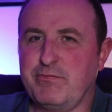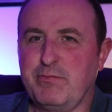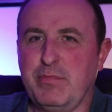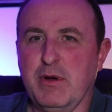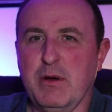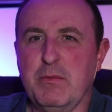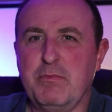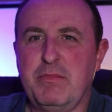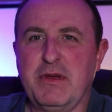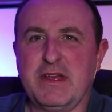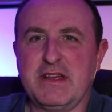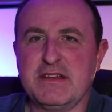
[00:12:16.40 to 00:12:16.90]

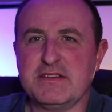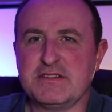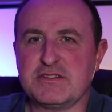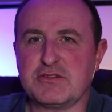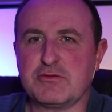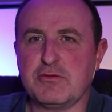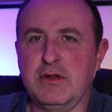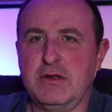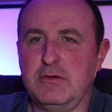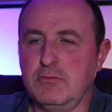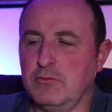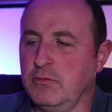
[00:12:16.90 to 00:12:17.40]
but a bigger
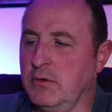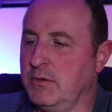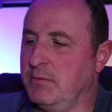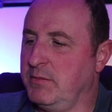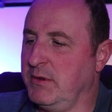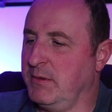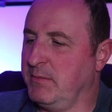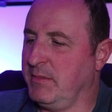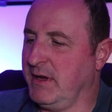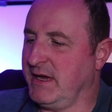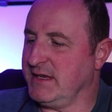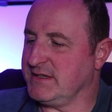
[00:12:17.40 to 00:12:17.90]
screen would
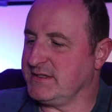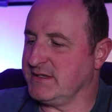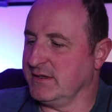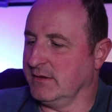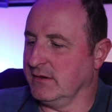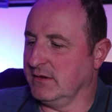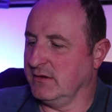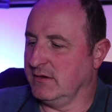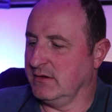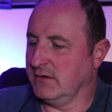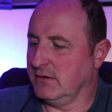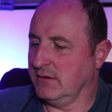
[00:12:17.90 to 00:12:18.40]
be
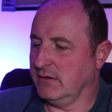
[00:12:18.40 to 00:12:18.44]
better.